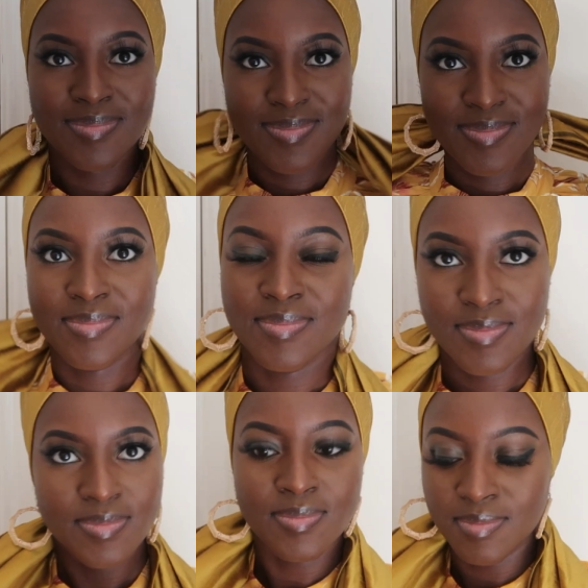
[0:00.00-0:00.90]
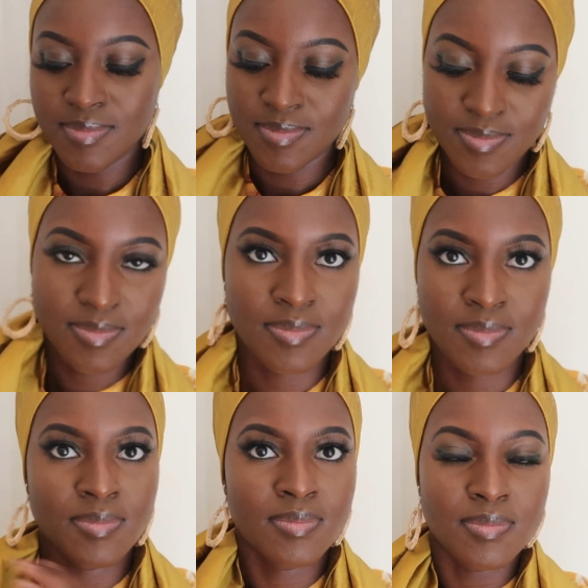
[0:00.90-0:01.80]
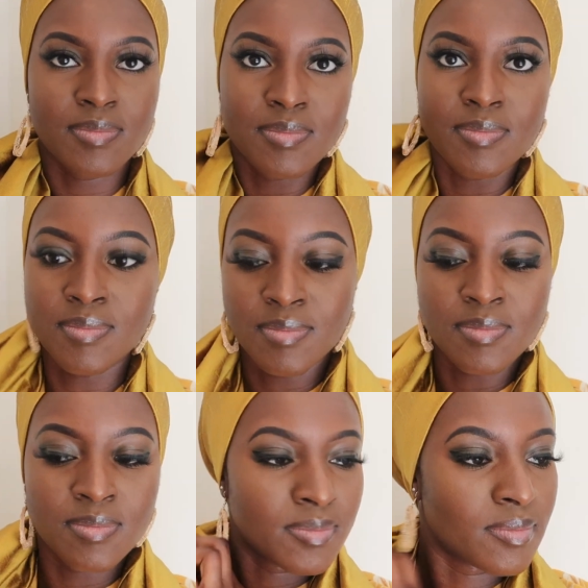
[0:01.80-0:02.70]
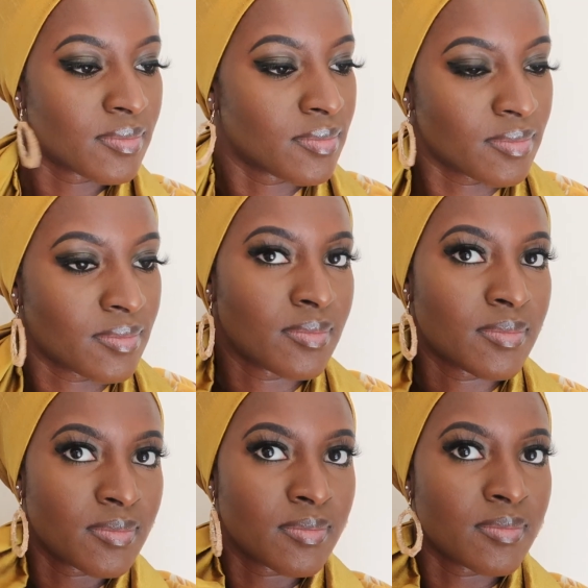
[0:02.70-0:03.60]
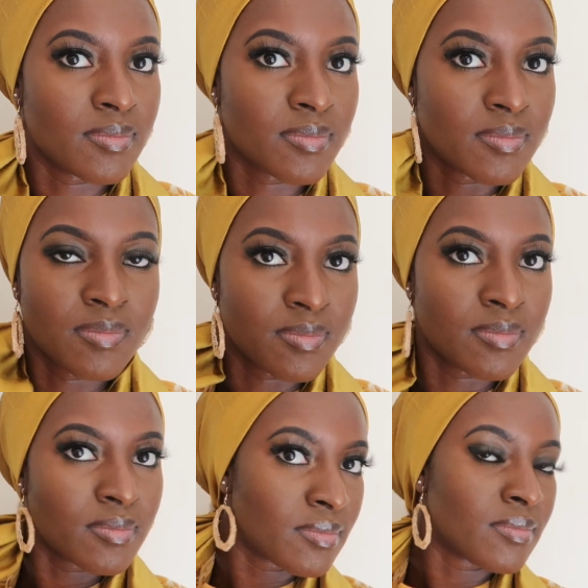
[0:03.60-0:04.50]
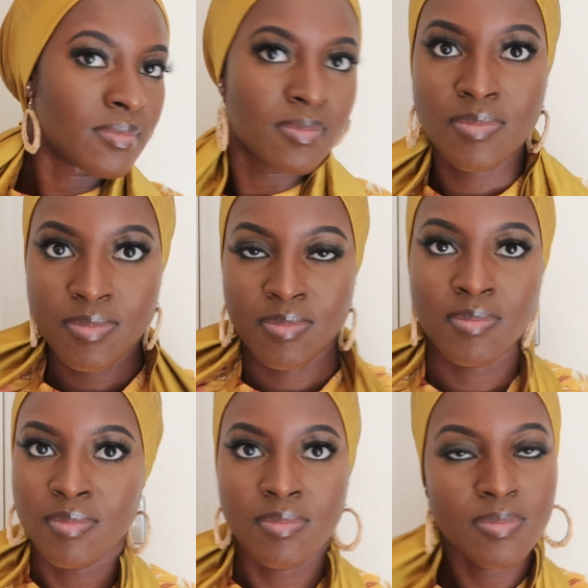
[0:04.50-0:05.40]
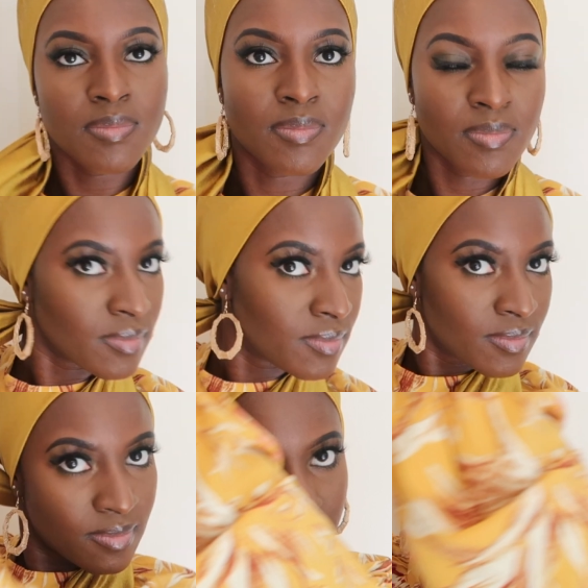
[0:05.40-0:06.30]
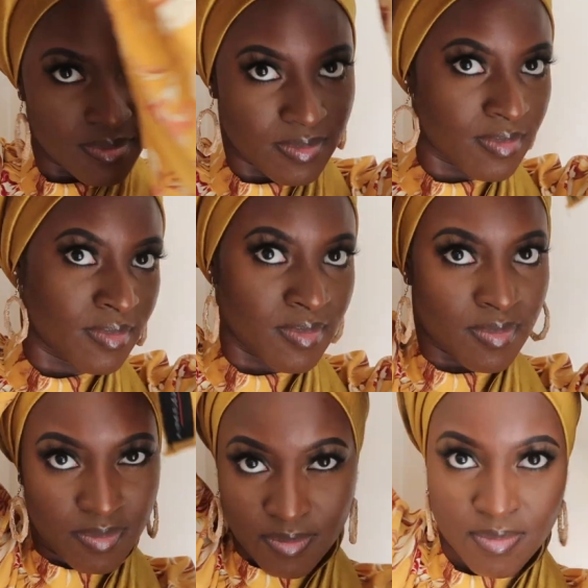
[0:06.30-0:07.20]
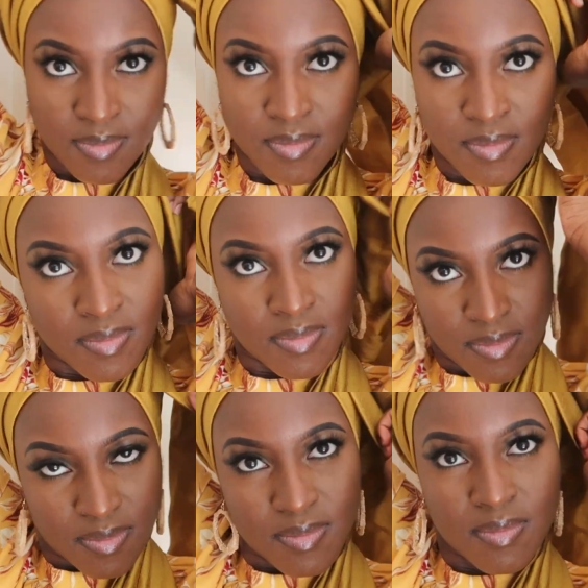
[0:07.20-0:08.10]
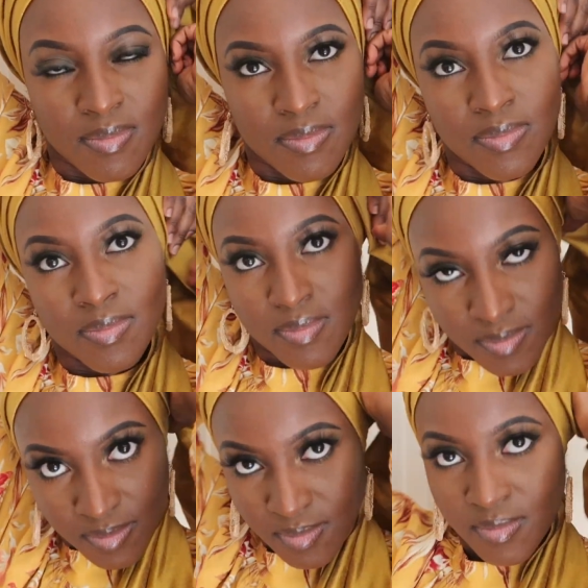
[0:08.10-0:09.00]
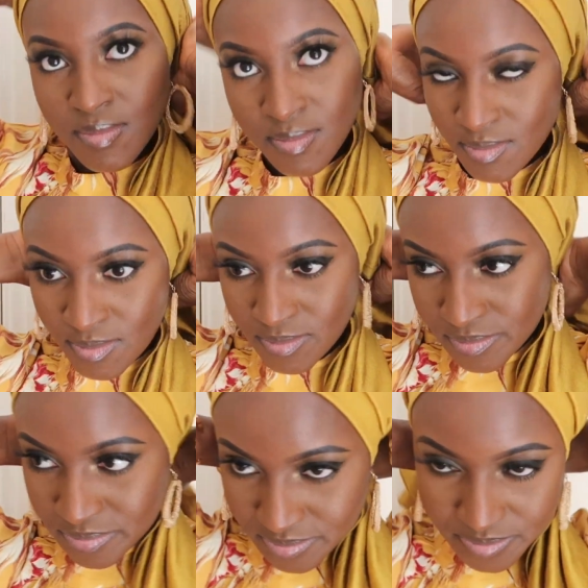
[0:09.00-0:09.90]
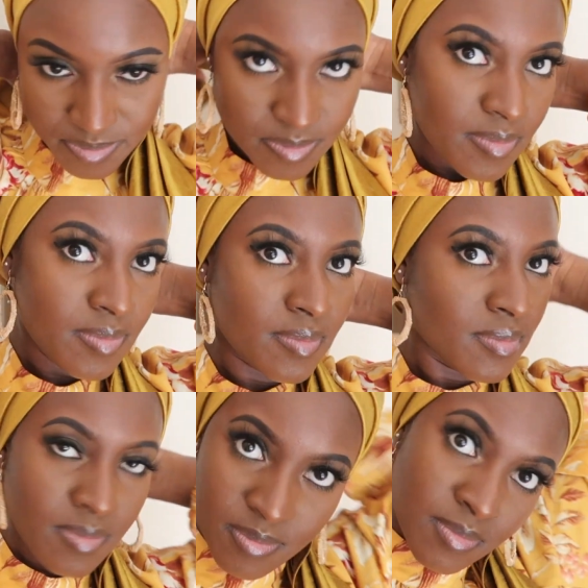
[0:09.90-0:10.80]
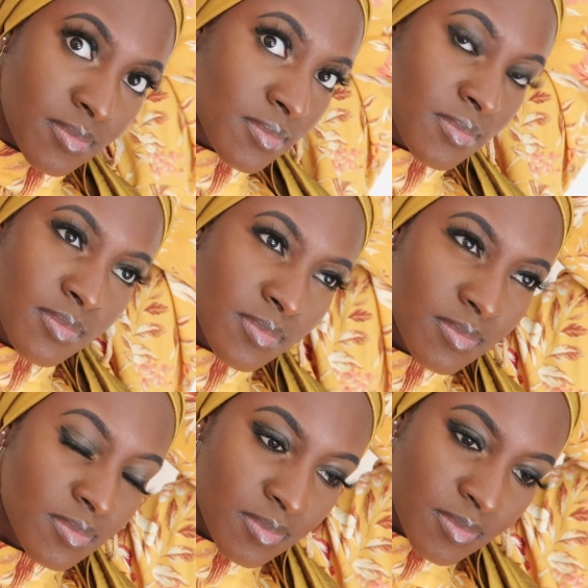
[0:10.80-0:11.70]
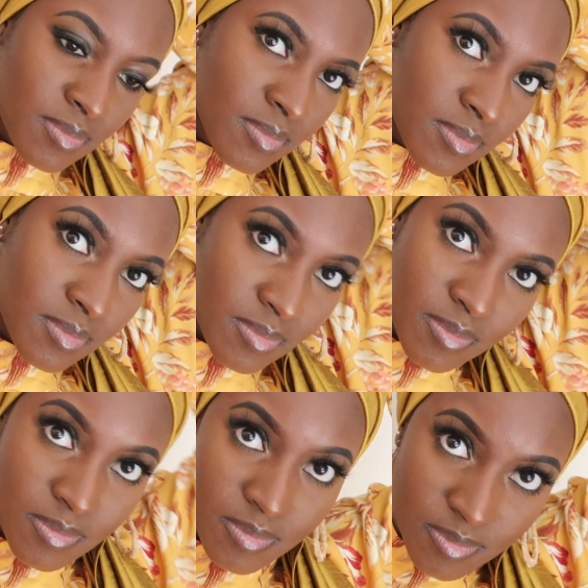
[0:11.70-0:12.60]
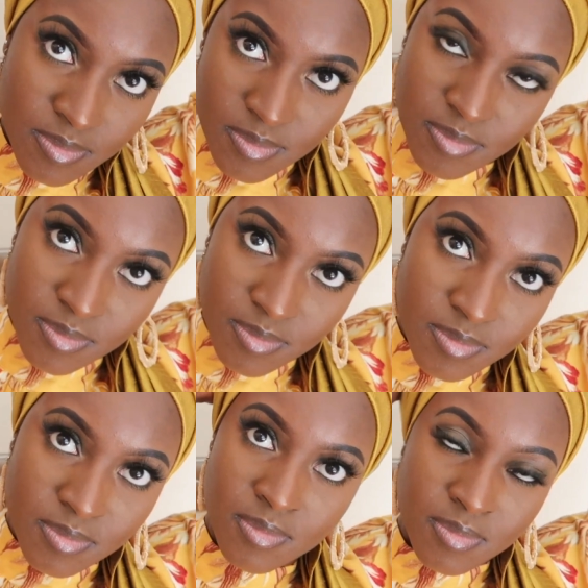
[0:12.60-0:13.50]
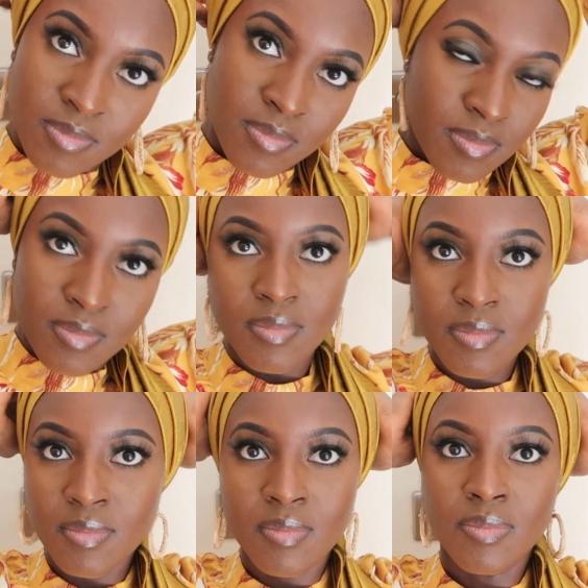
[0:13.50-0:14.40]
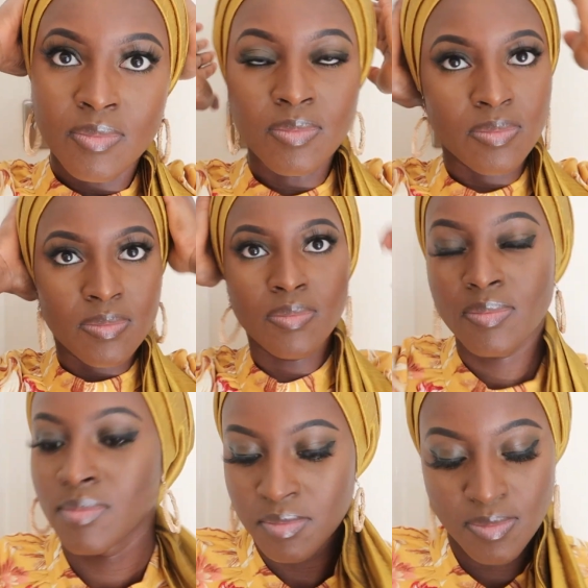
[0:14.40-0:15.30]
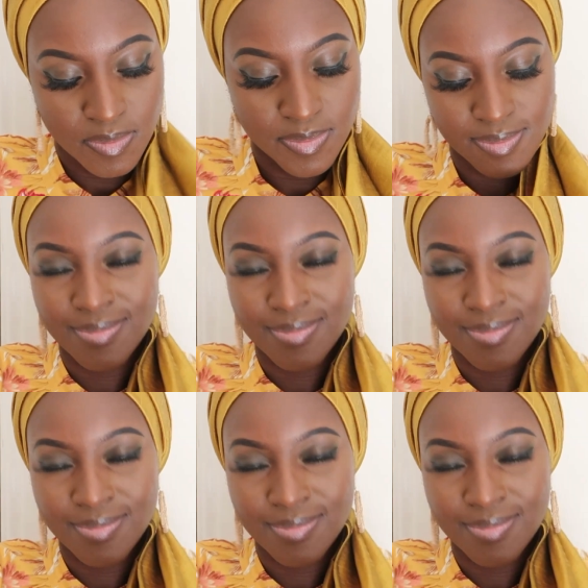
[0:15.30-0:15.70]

Just make sure that the back is relatively tidy, because you'll see that bit, but the front bit will be covered by your netting. So just go ahead and tie it on as you please. I mean, you should definitely just do it neat really, but yeah.